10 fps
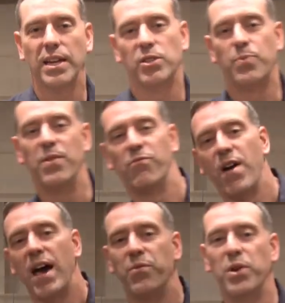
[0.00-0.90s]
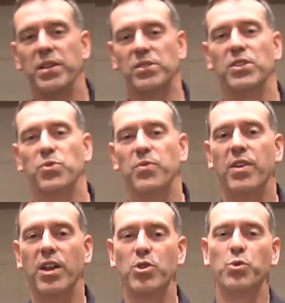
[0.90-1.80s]
It's been 5 weeks since we've
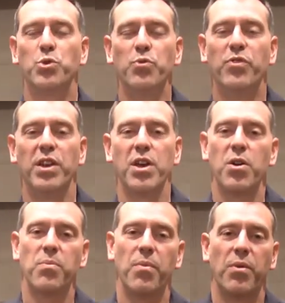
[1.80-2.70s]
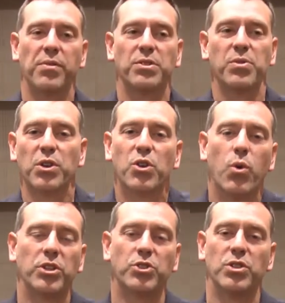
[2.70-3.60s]
done a YouTube video. We have some good
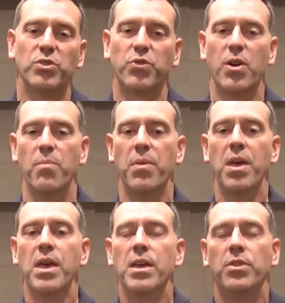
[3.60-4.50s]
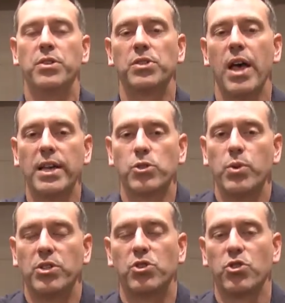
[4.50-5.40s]
questions from this last
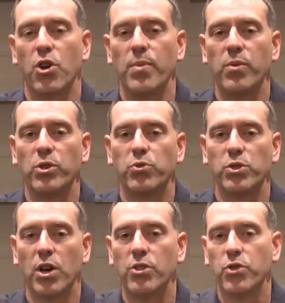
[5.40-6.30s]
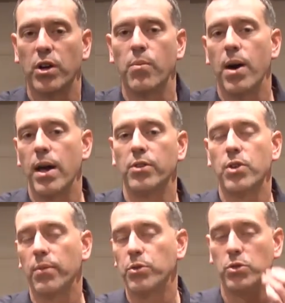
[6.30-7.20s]
week's sermon, which was on Jeremiah
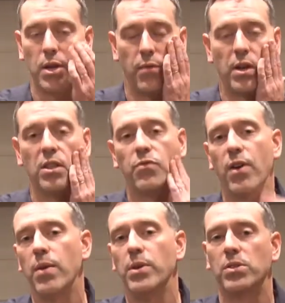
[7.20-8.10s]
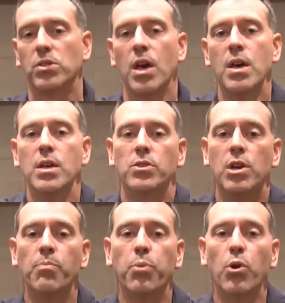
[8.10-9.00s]
chapter 7 and the famous
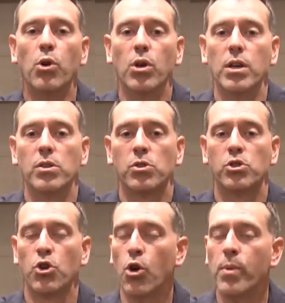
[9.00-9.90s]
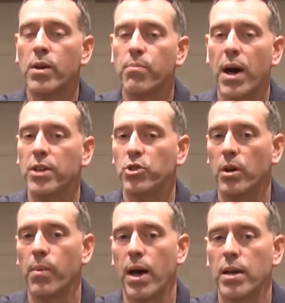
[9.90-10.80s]
temple sermon by
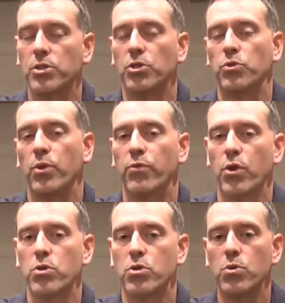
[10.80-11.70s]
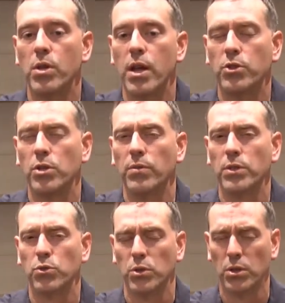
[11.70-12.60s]
Jeremiah, as it's referred to. The nation of
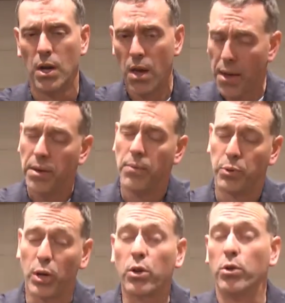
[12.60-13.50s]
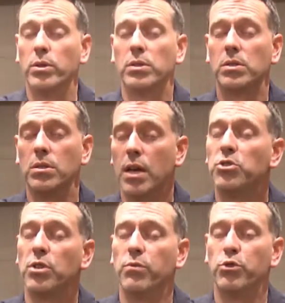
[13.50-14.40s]
Israel, in particular the
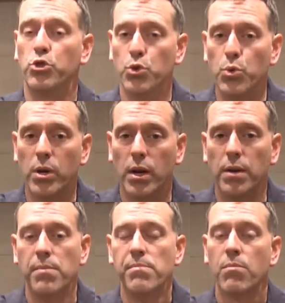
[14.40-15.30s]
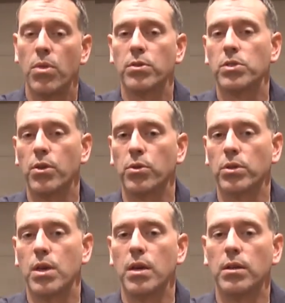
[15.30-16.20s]
nation of Judah, the
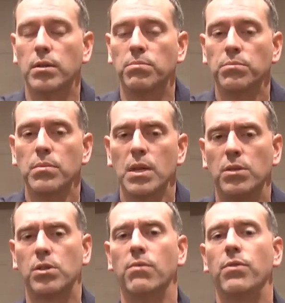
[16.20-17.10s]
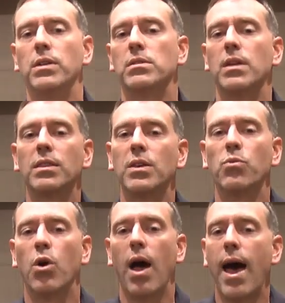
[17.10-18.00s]
southern kingdom, is convinced nothing
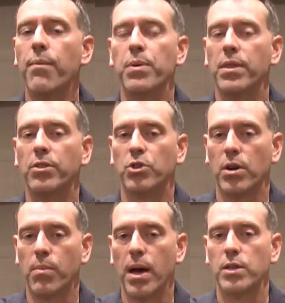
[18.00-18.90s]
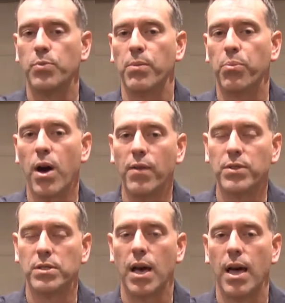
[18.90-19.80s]
will happen that Jeremiah has been
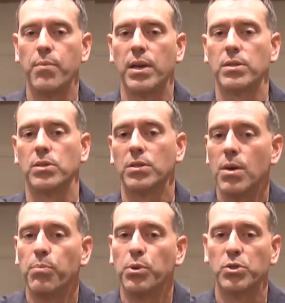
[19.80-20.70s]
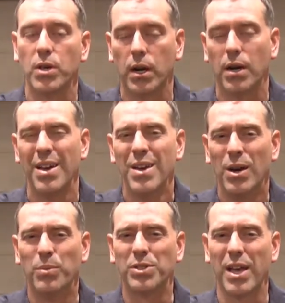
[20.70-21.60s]
prophesying because the temple's there,
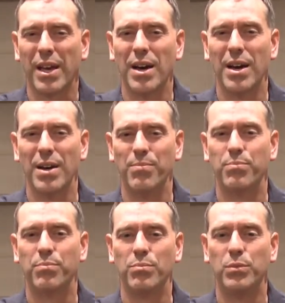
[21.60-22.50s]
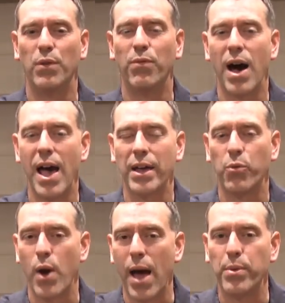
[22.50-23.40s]
almost like a divine
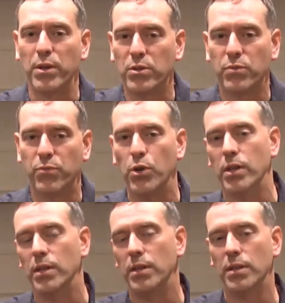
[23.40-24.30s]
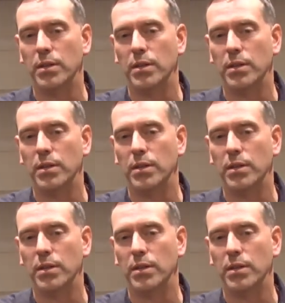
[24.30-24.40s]
rabbit's foot.